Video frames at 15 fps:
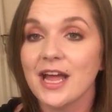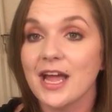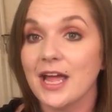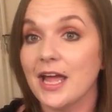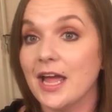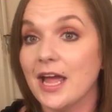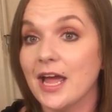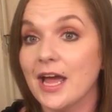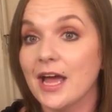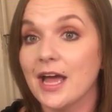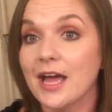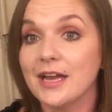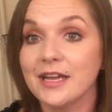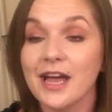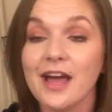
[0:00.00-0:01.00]

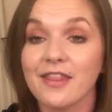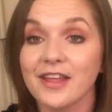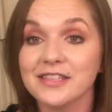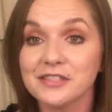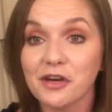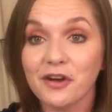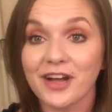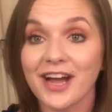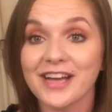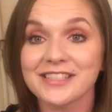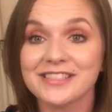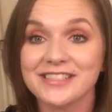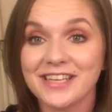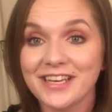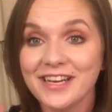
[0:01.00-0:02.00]
And yeah, that's all
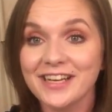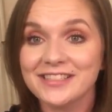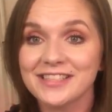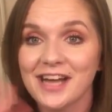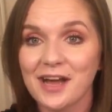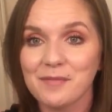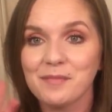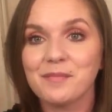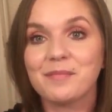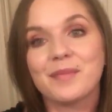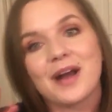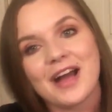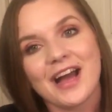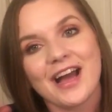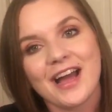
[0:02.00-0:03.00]
guys. See you next time.
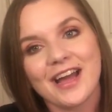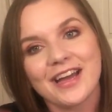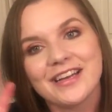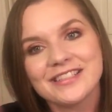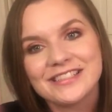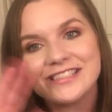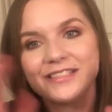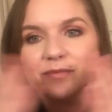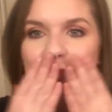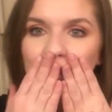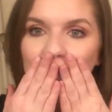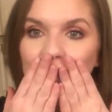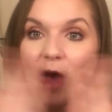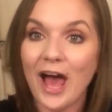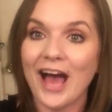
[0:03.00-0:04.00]
Bye.
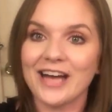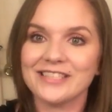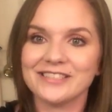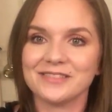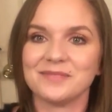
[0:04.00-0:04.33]
Mwah.